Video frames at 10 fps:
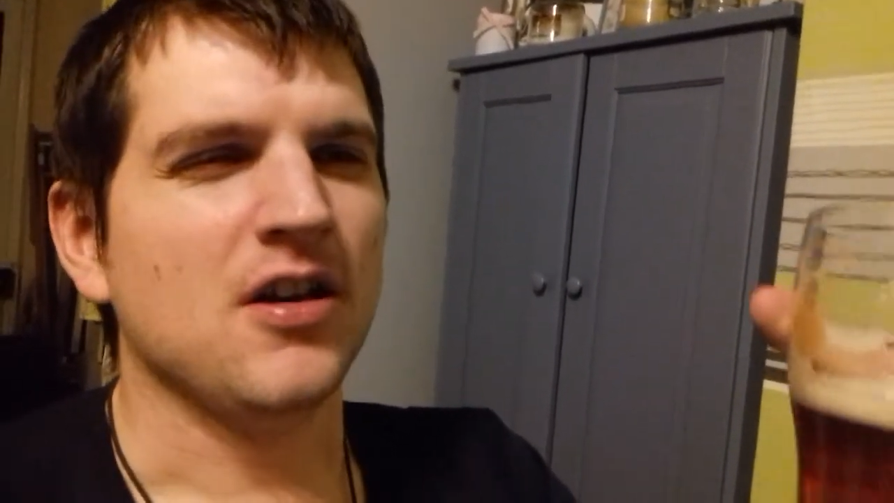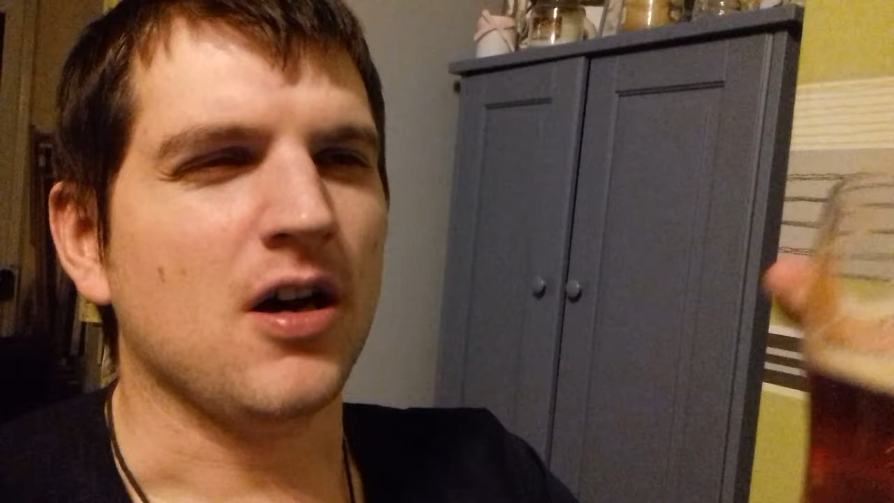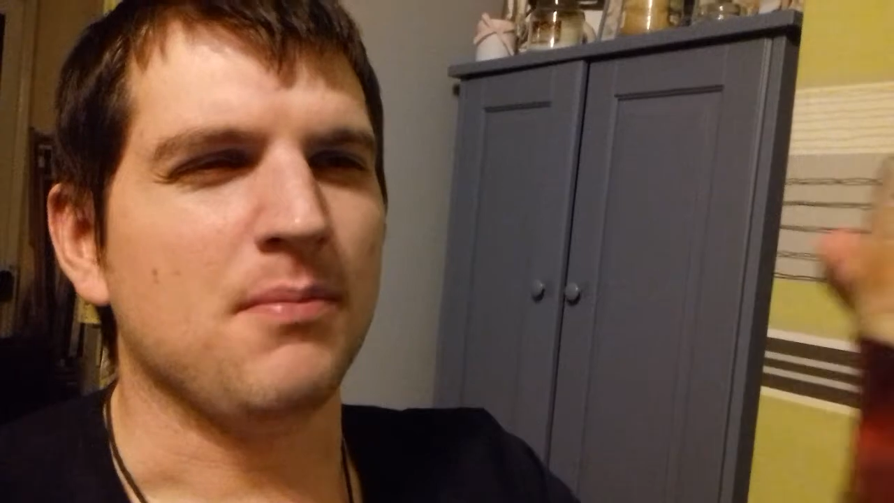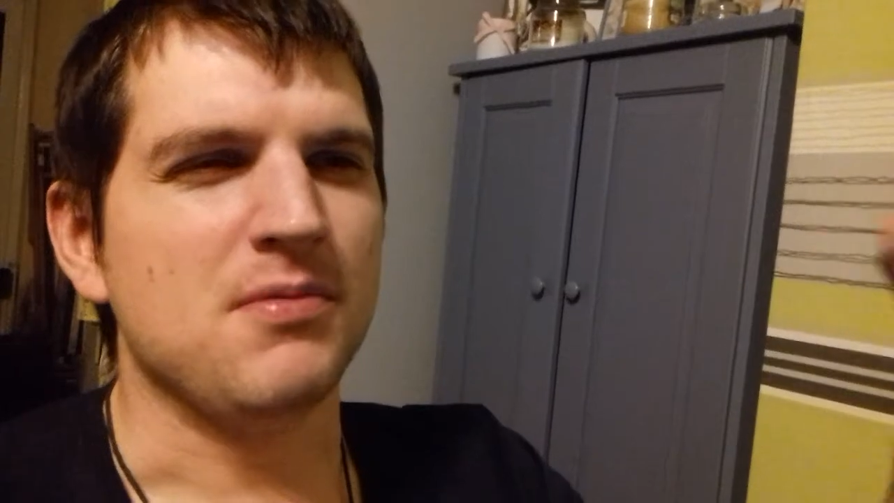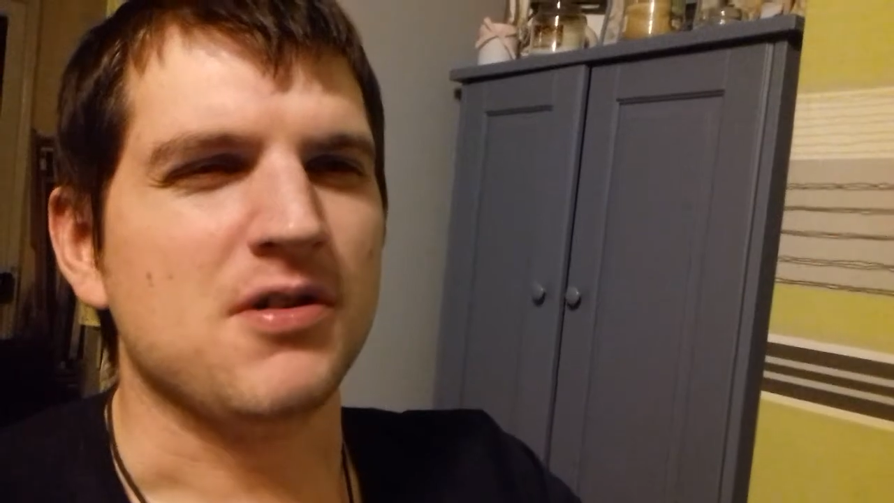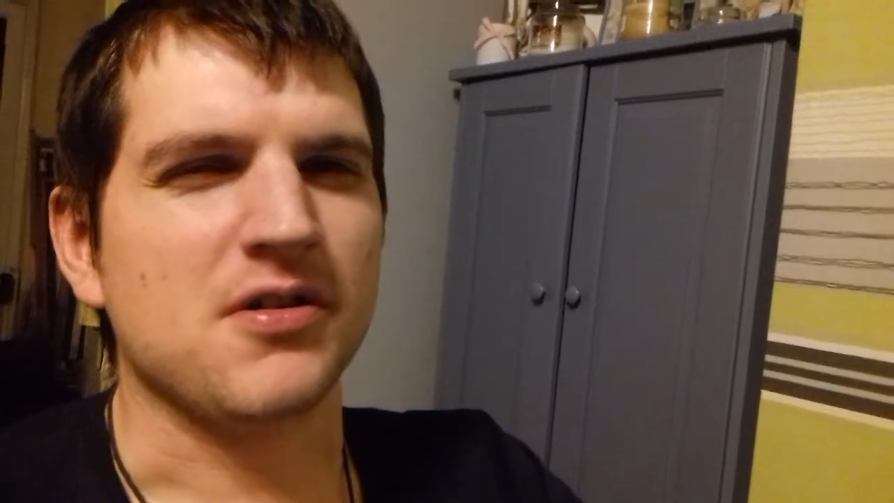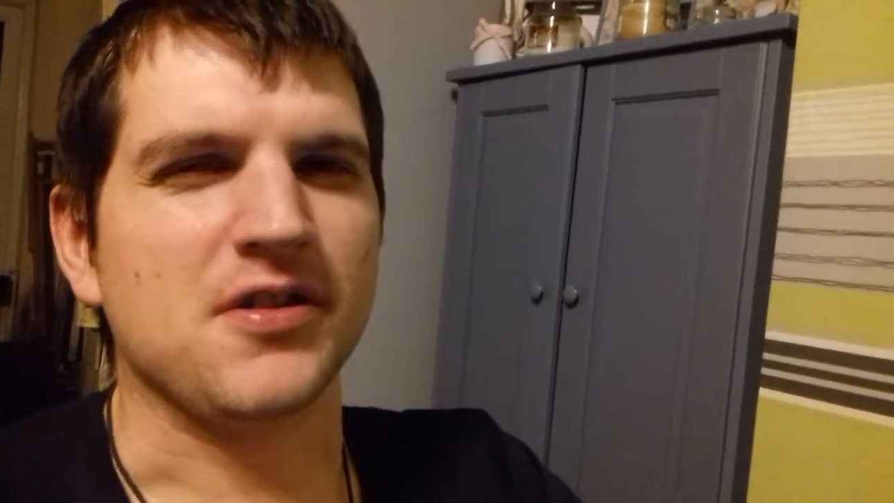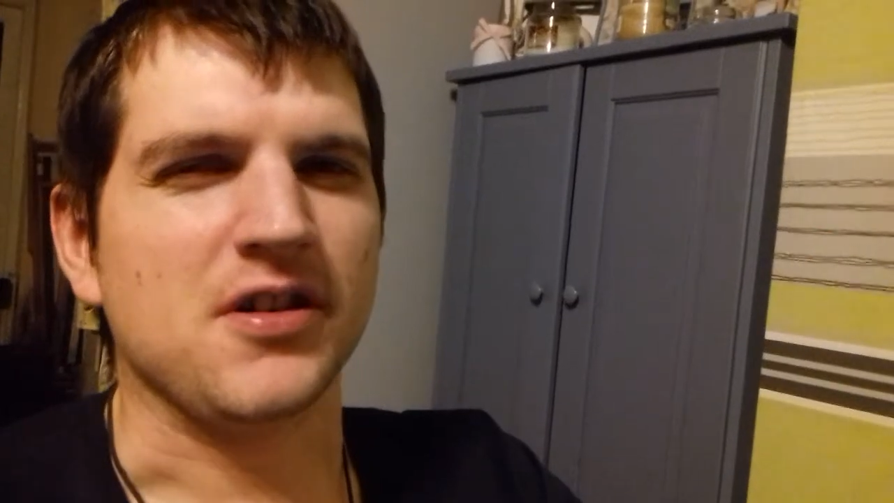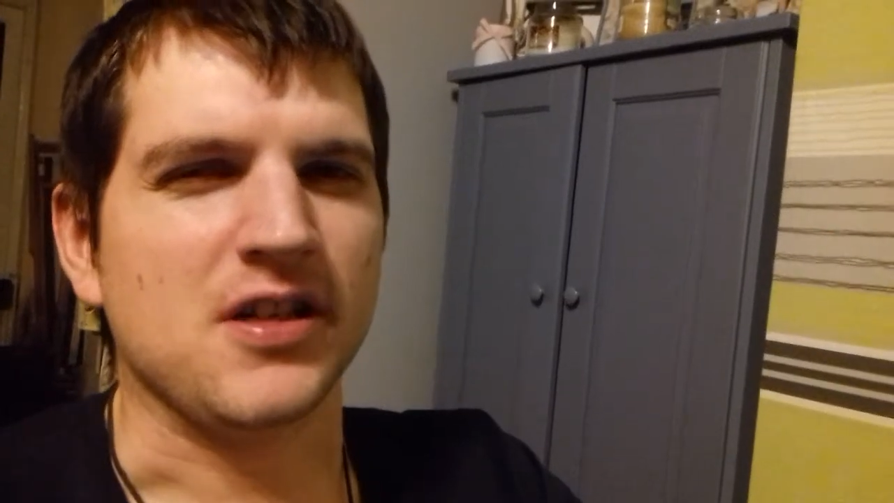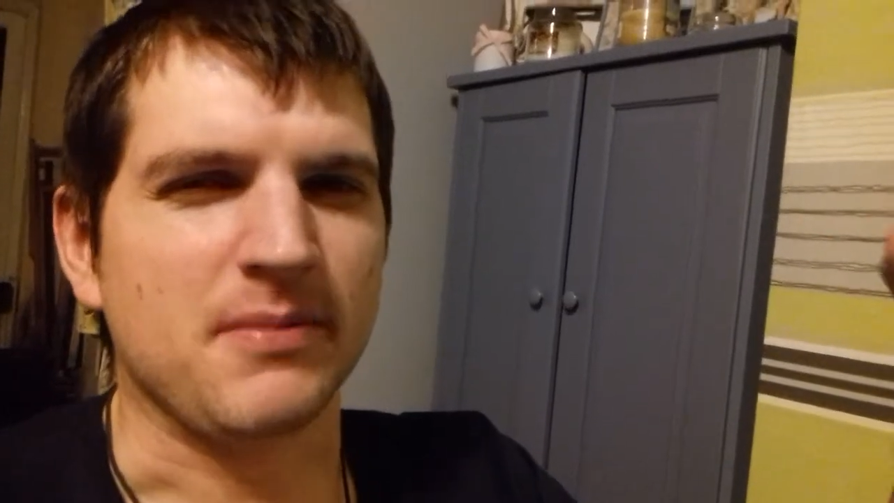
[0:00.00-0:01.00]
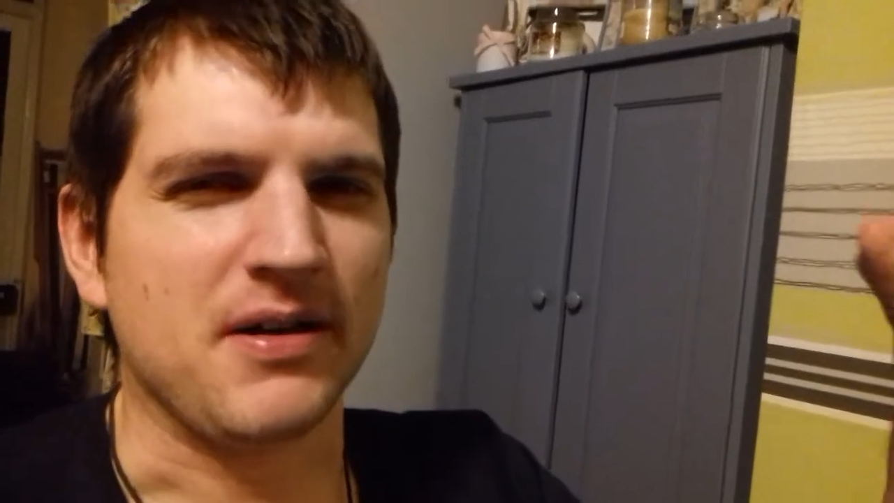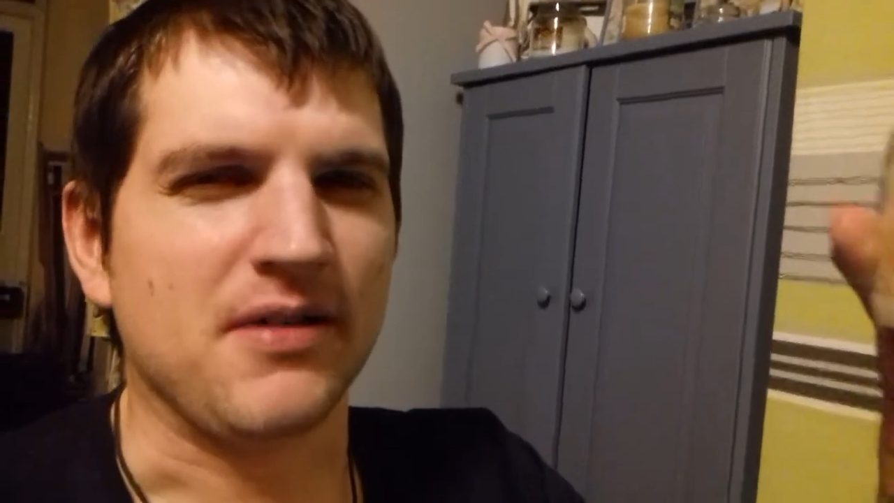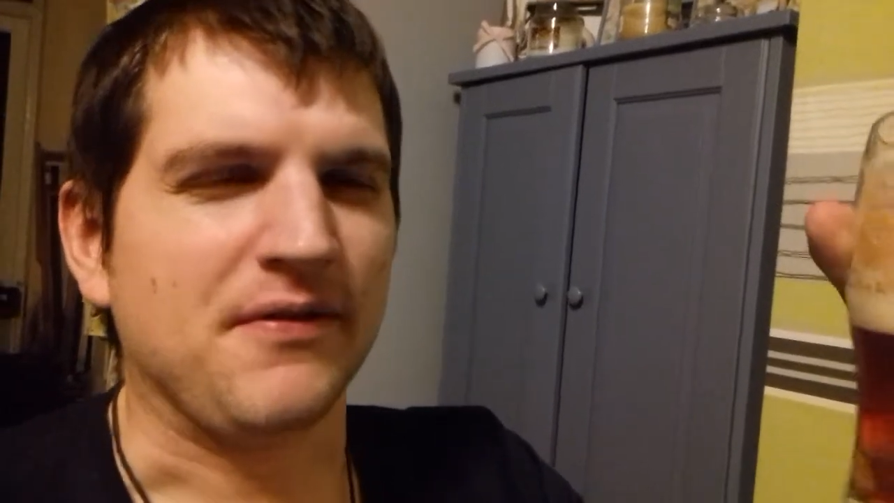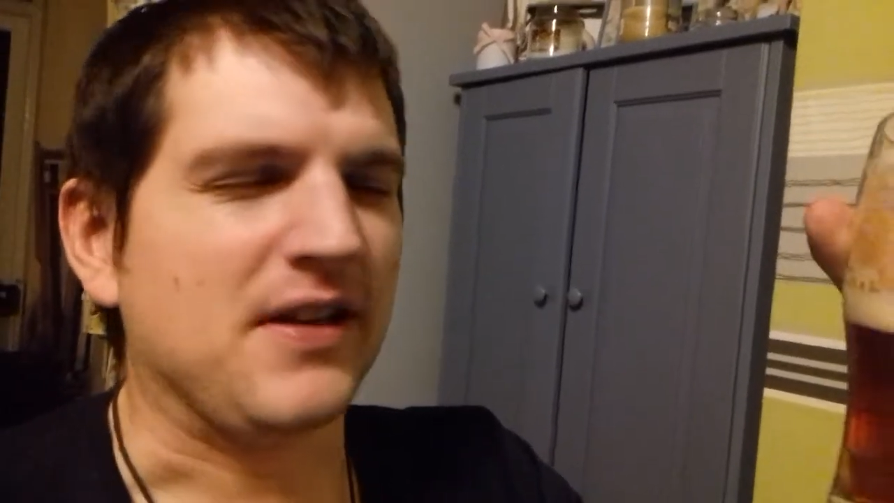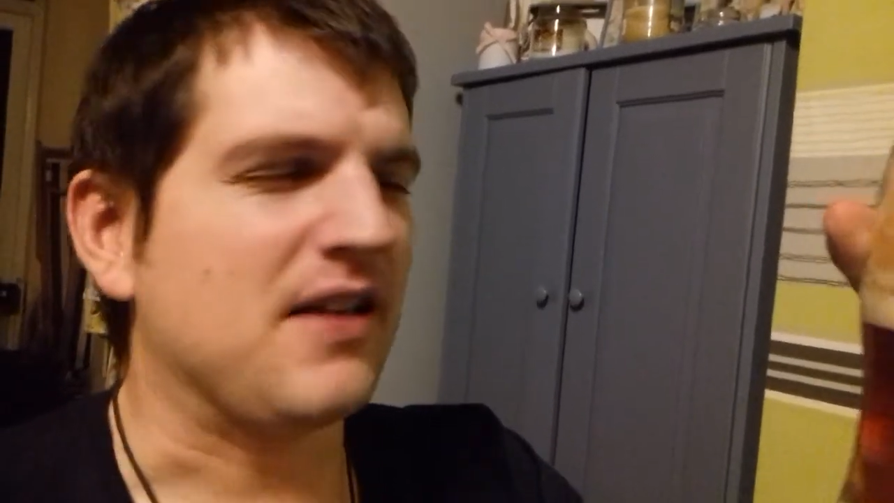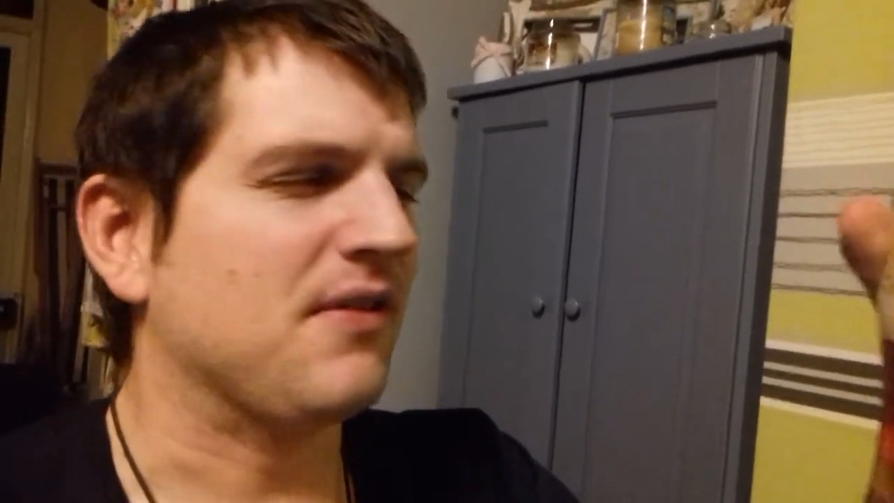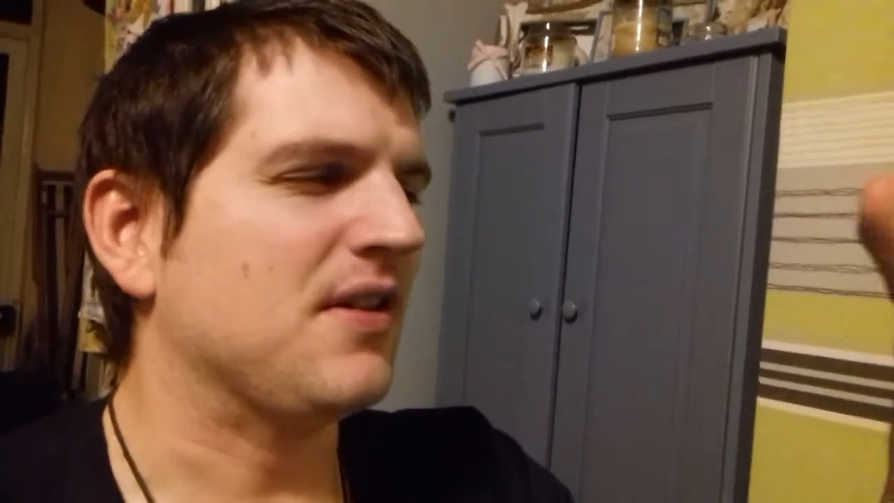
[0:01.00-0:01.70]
obnoxious about the flavour.